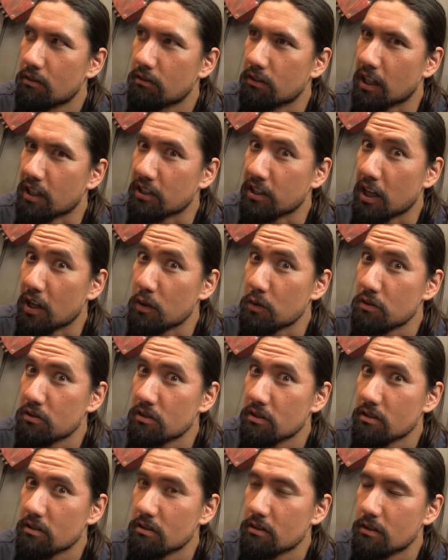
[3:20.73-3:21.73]
Flesh
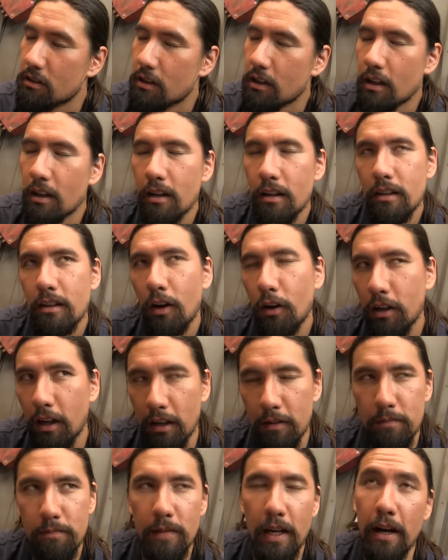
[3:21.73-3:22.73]
hounds?
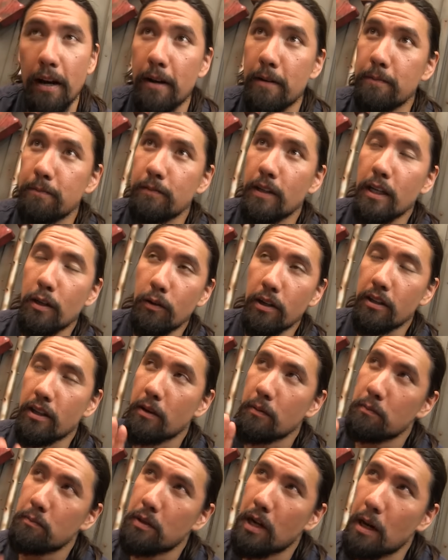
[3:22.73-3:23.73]
Okay, um, anyway,
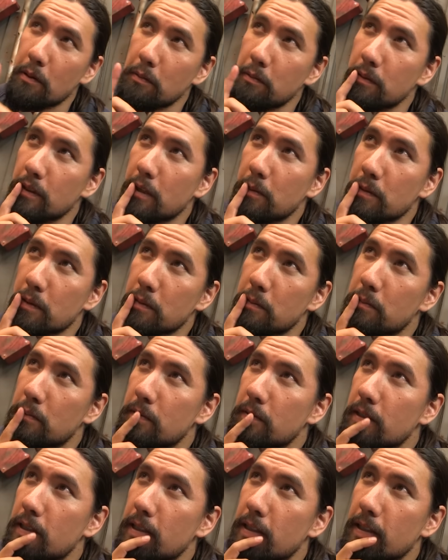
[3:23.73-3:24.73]
that probably would be
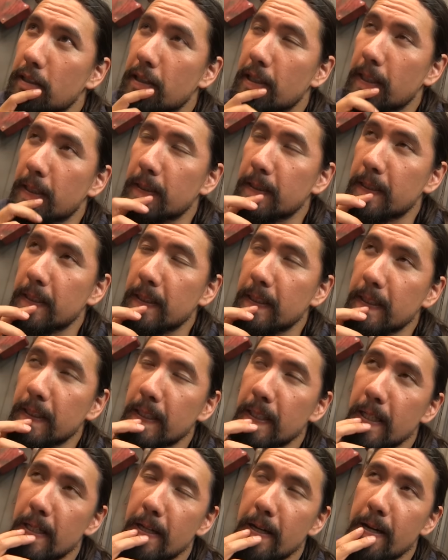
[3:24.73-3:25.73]
a hound dog.
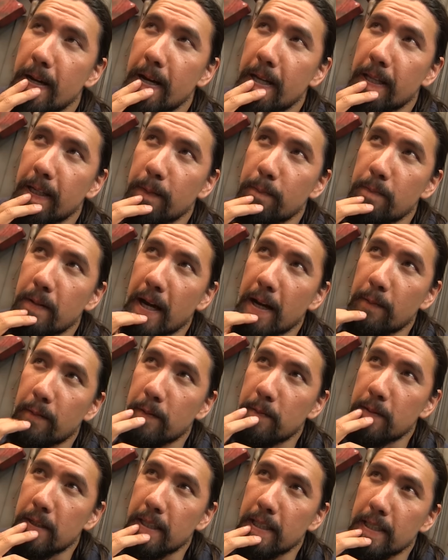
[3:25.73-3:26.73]
I think Matt
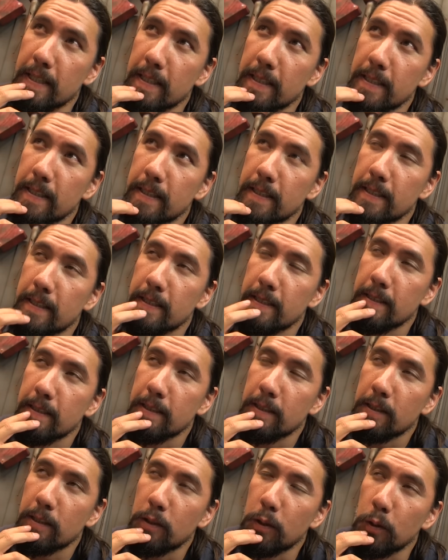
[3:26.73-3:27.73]
would be a
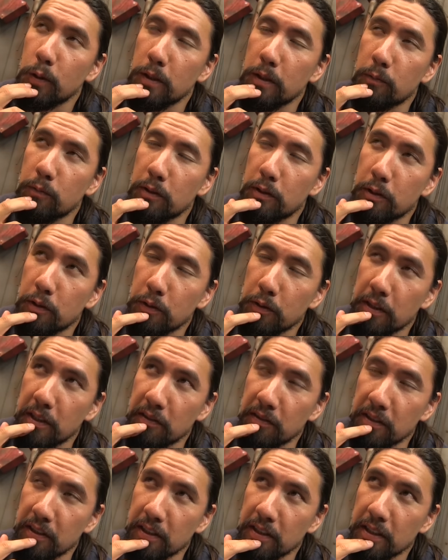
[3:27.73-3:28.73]
golden
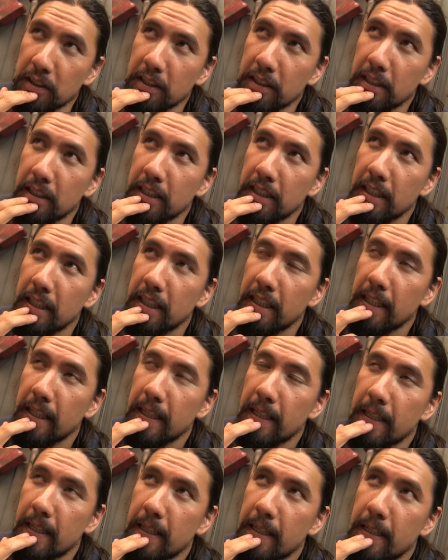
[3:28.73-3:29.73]
retriever.
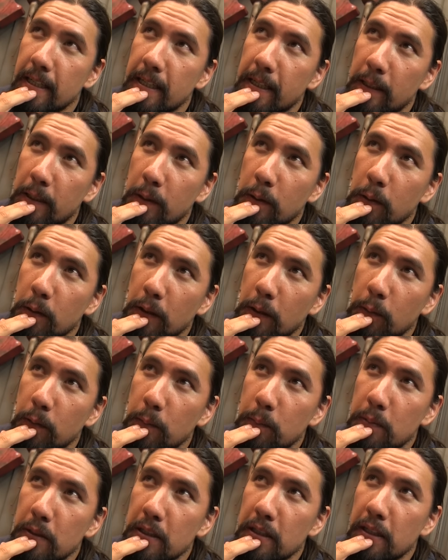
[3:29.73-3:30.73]
Uh, Quirk
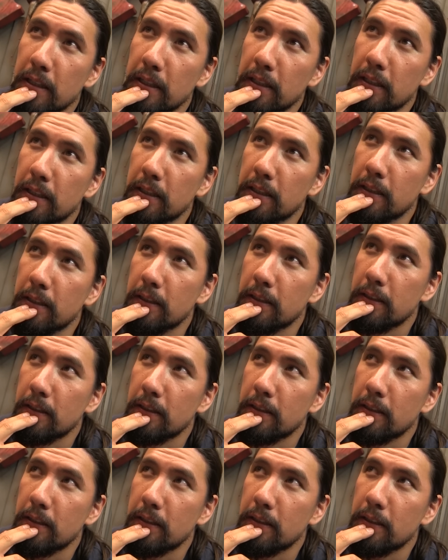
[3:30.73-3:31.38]
would be a